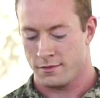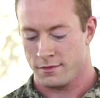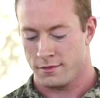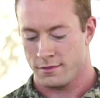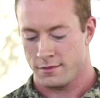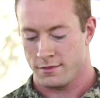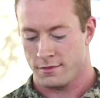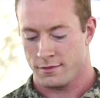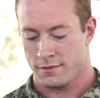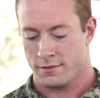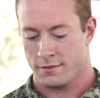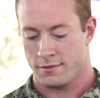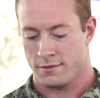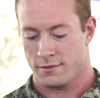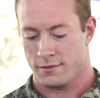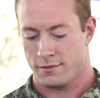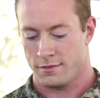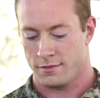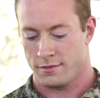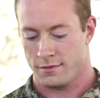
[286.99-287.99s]

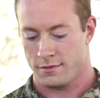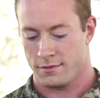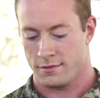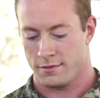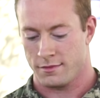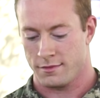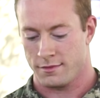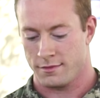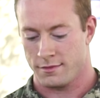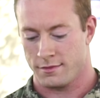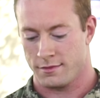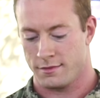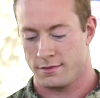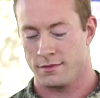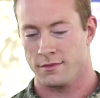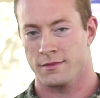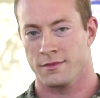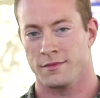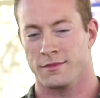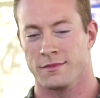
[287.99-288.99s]

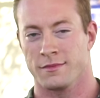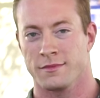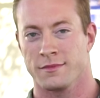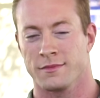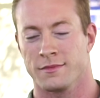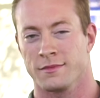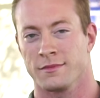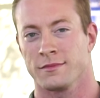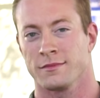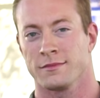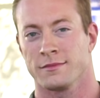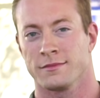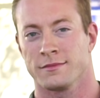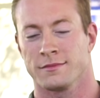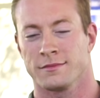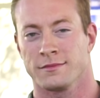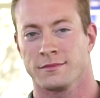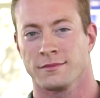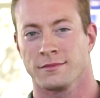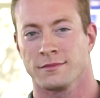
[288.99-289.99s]
This person isn't speaking.